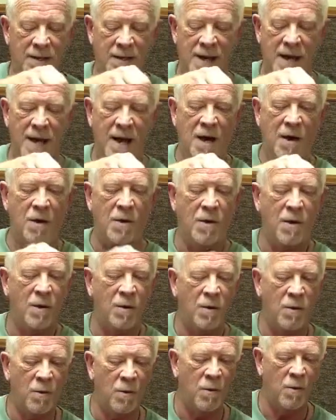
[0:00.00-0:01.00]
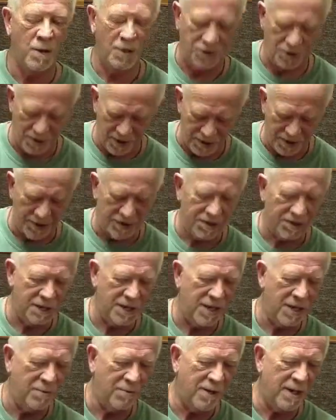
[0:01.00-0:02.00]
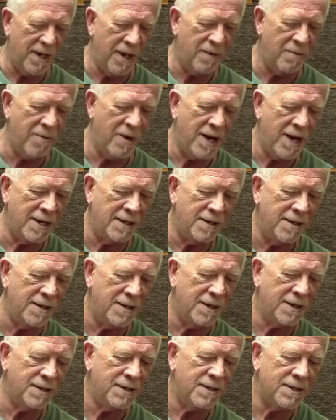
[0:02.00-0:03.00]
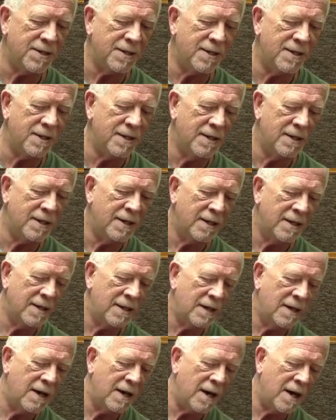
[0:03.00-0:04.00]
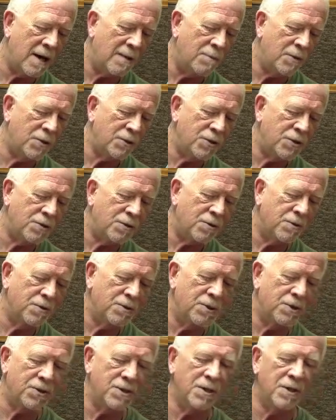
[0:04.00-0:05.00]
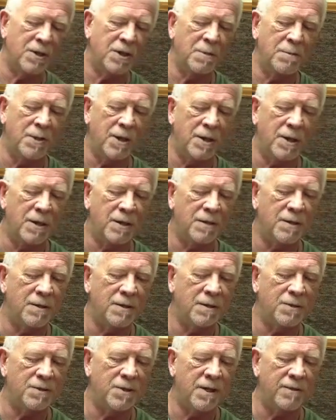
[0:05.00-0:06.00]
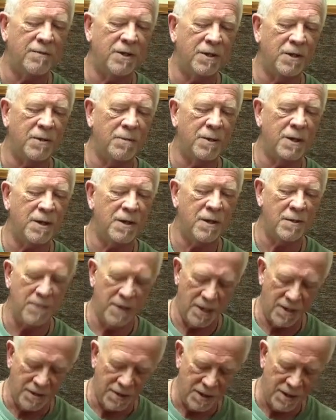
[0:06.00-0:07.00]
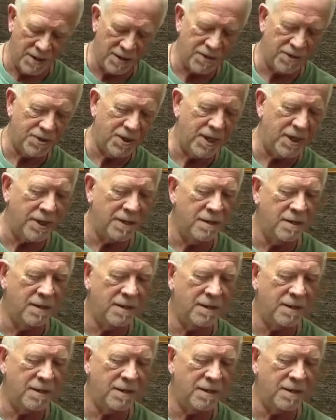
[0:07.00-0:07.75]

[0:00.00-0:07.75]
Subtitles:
Now, what you're going to see when I wind this, I push it through just a little bit, so I have a little bit coming out the other side.